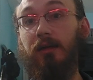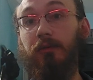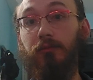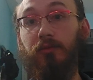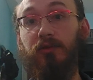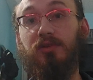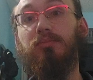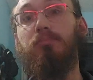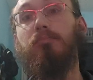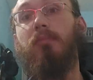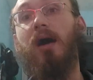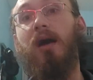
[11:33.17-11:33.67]
it
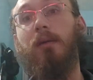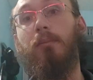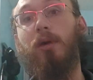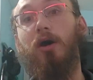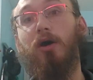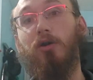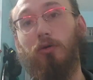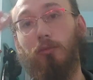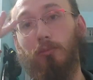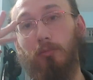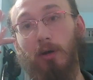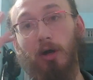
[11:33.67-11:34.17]
was my
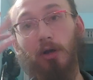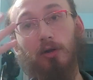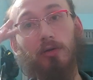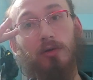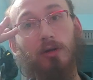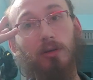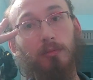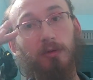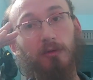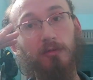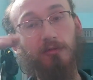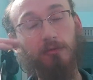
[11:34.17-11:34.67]
model
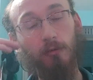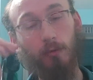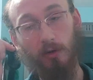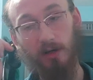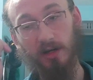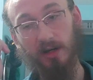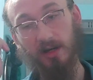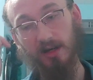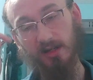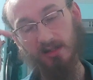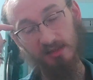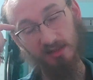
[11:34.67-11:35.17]
number 4,
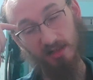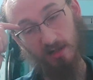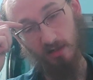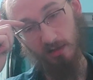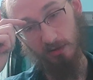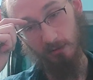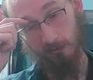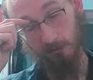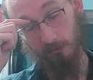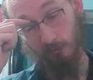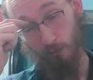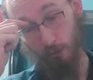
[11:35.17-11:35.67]
hex test
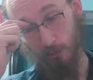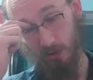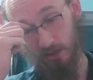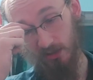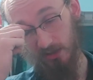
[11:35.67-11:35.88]
4